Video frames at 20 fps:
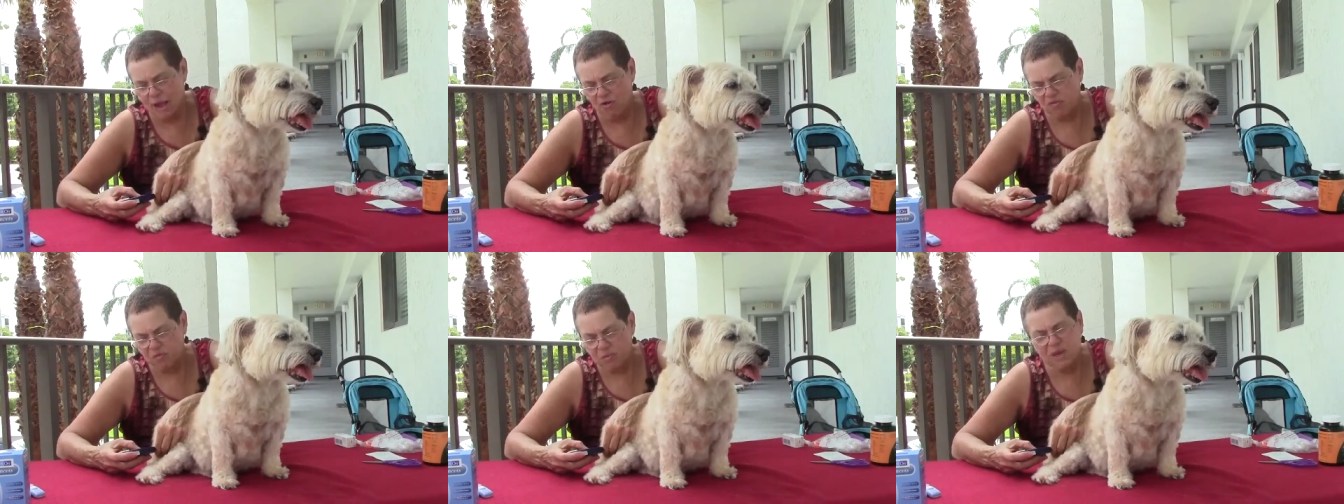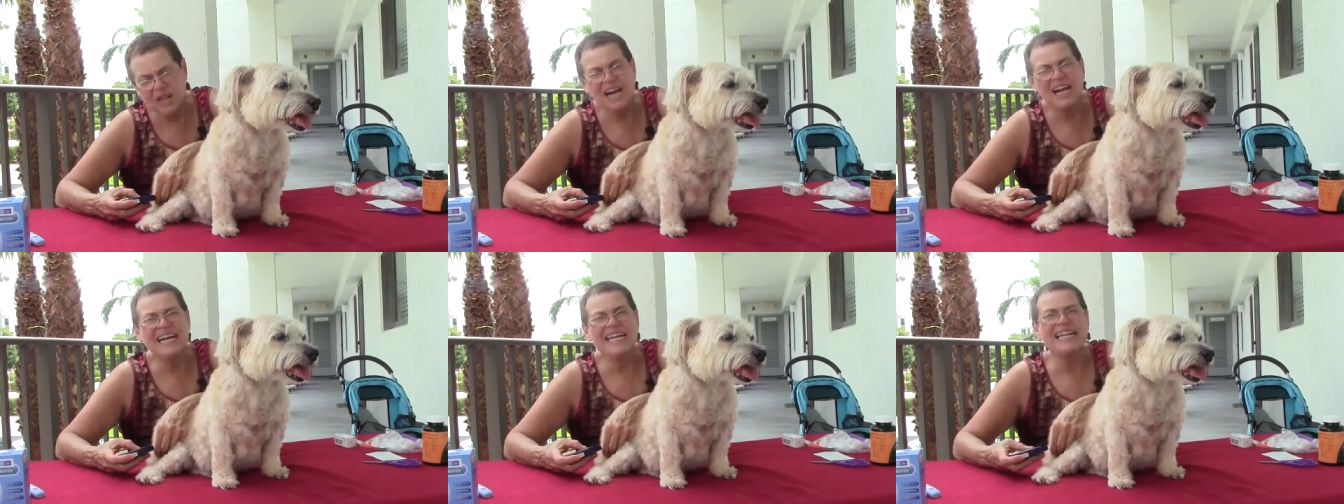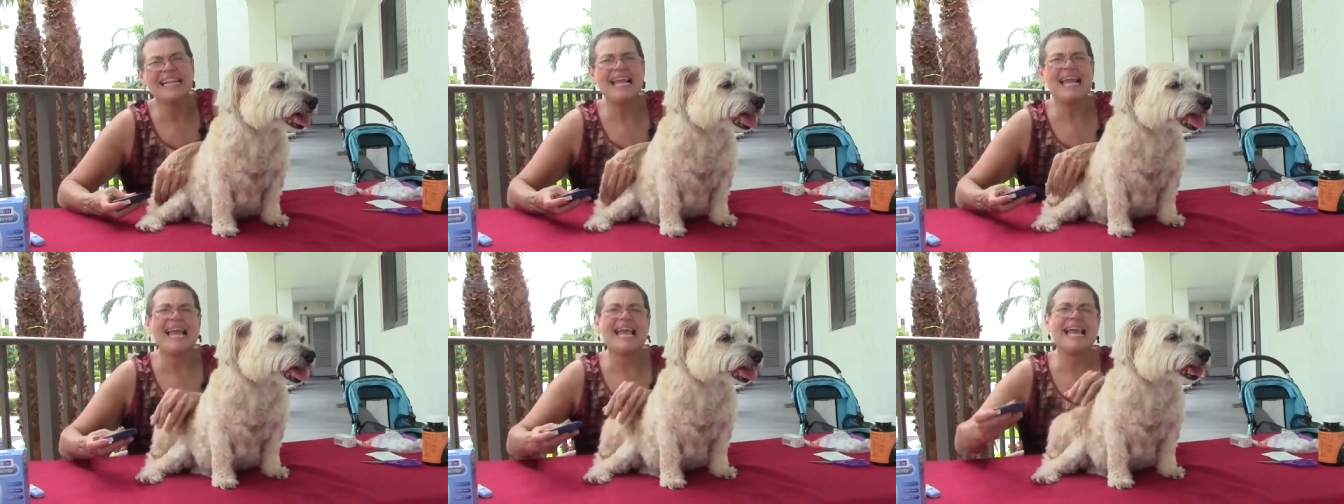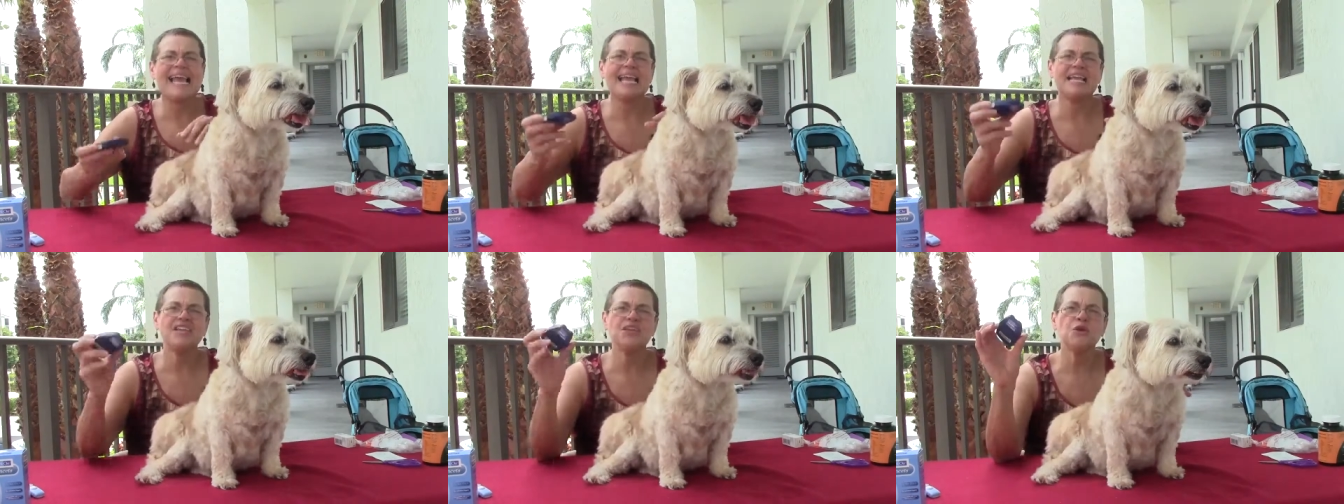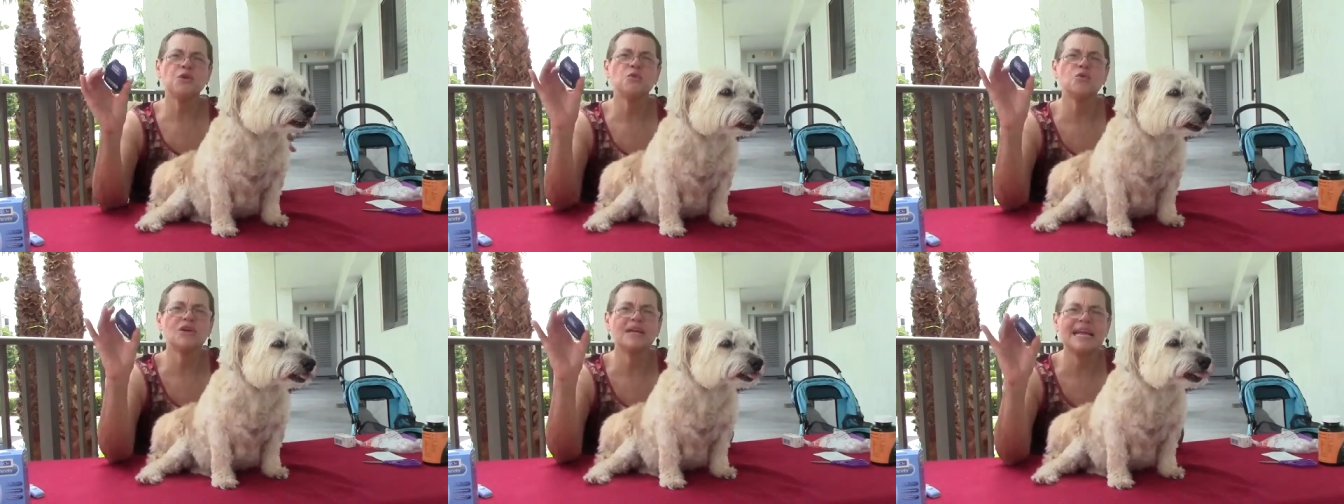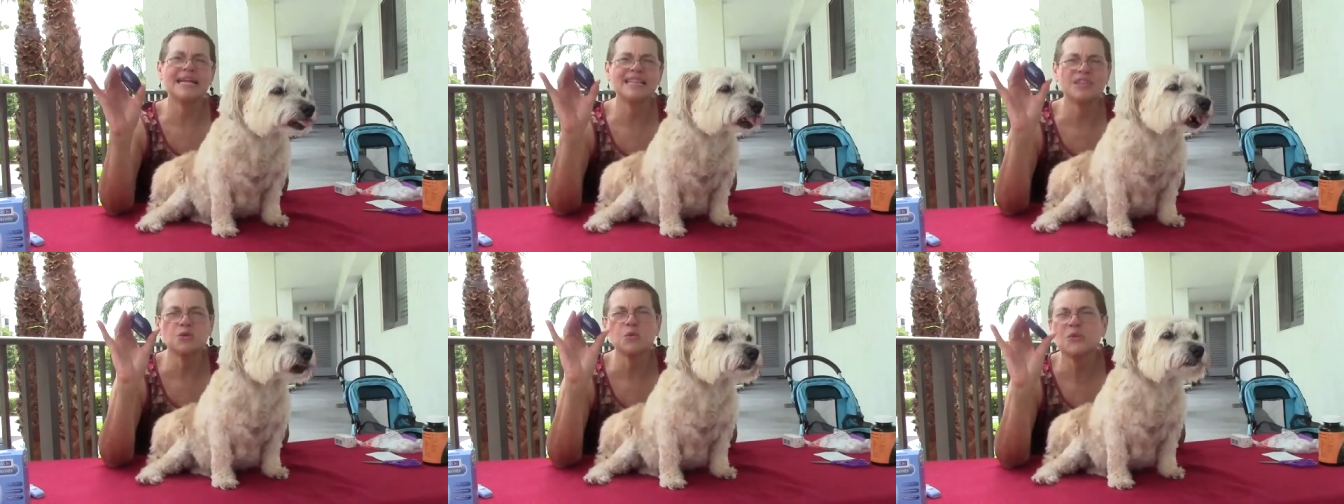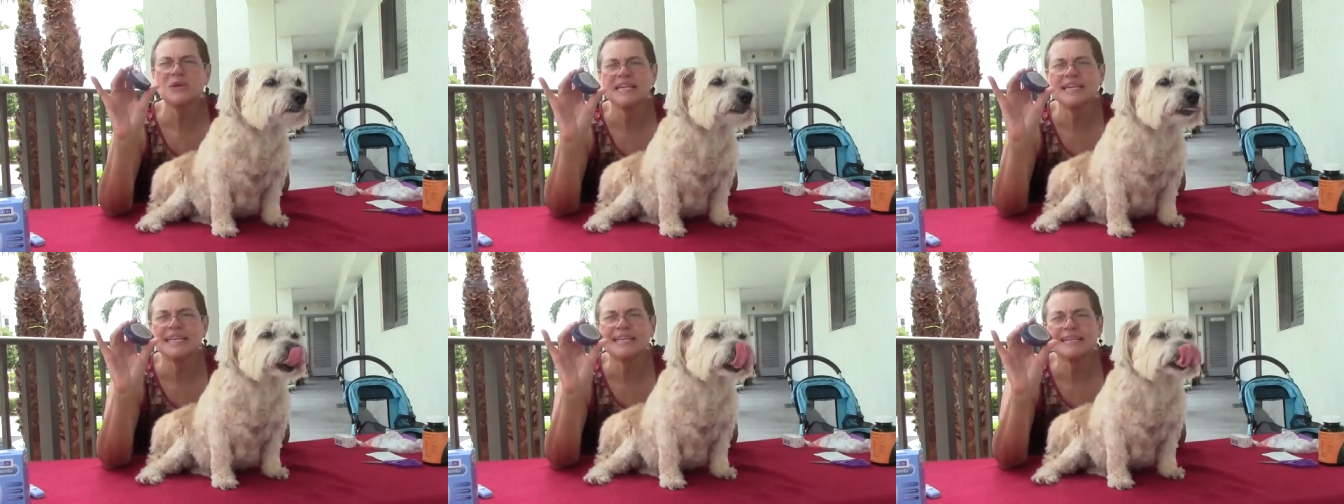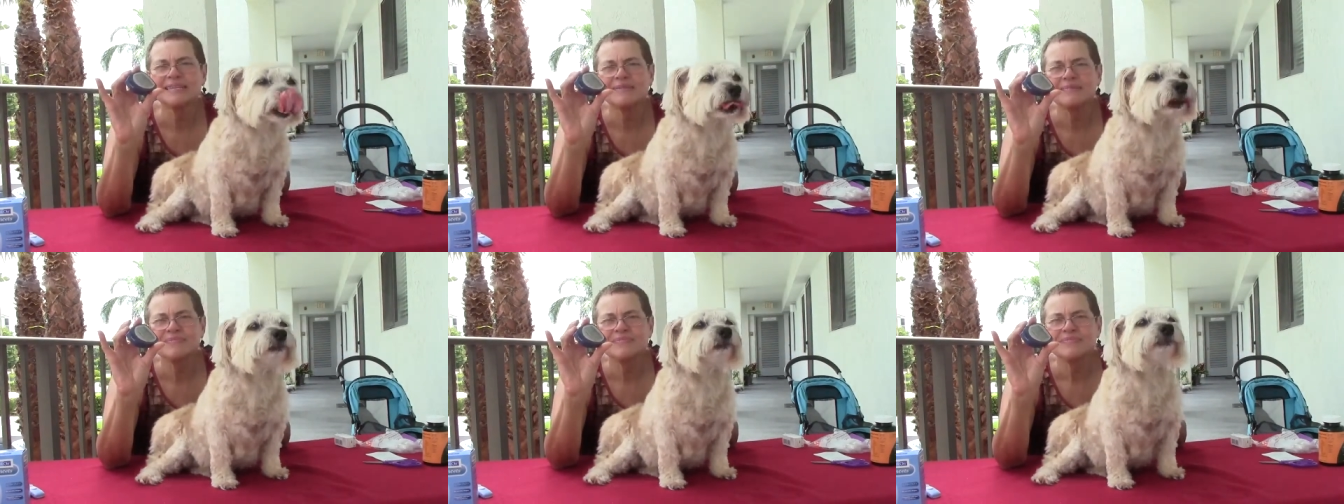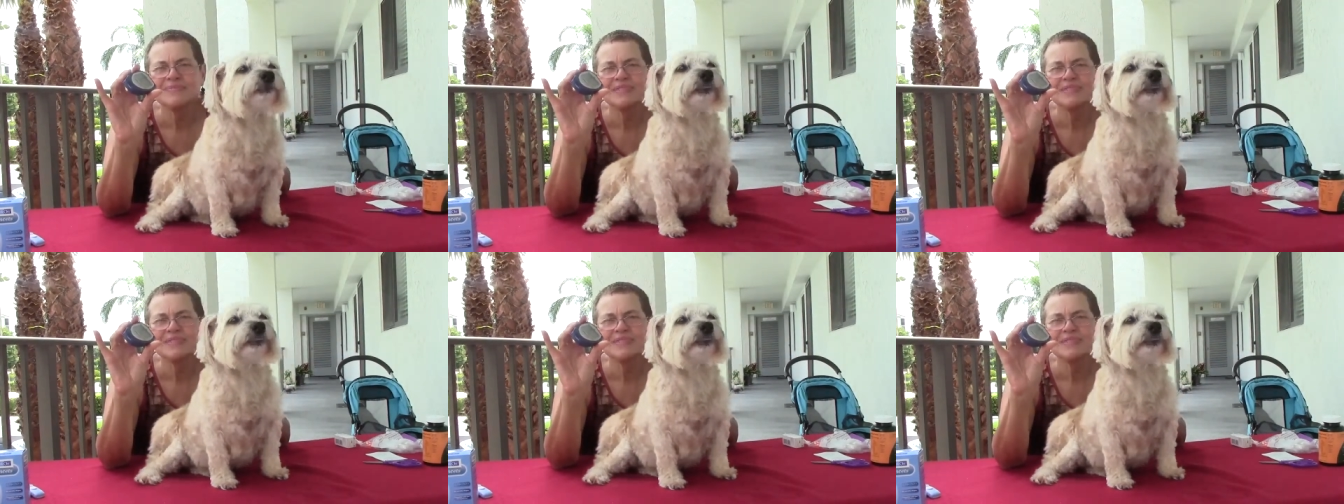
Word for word: of blood and you will get the reading.